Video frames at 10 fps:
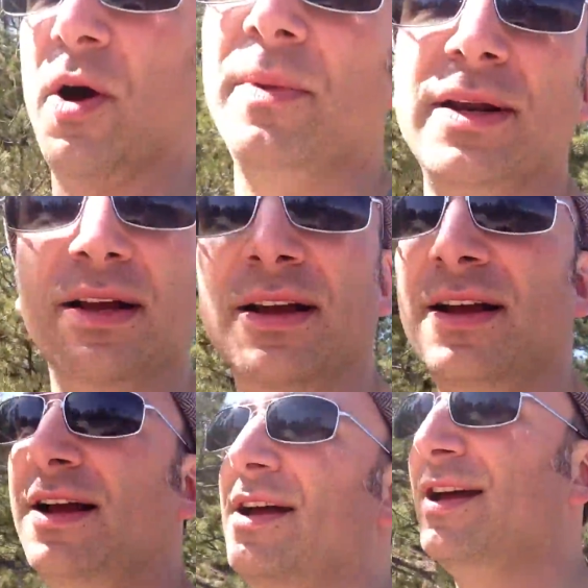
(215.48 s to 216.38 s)
moment,
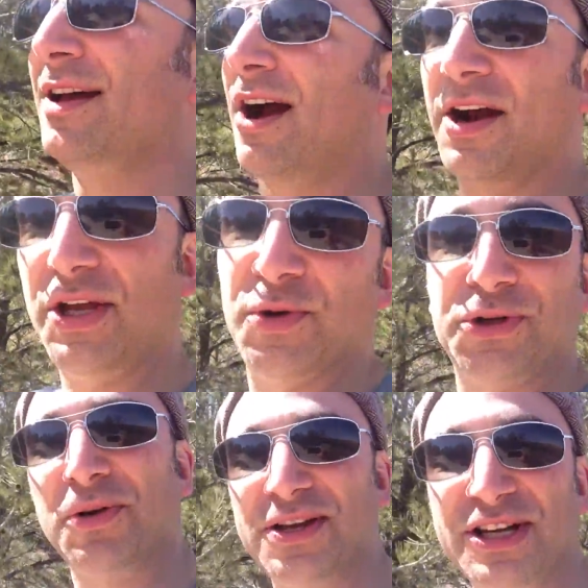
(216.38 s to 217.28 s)
are
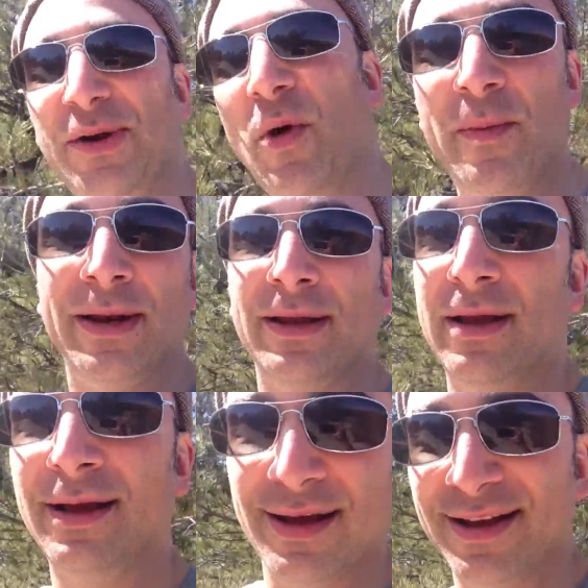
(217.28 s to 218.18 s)
you a trusting
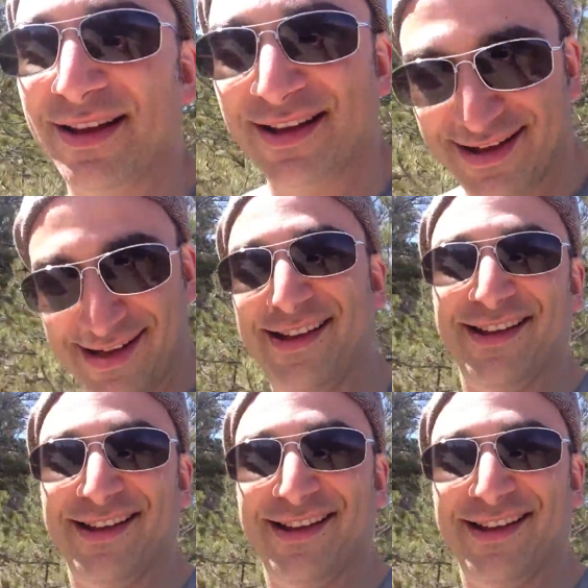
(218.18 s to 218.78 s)
woman?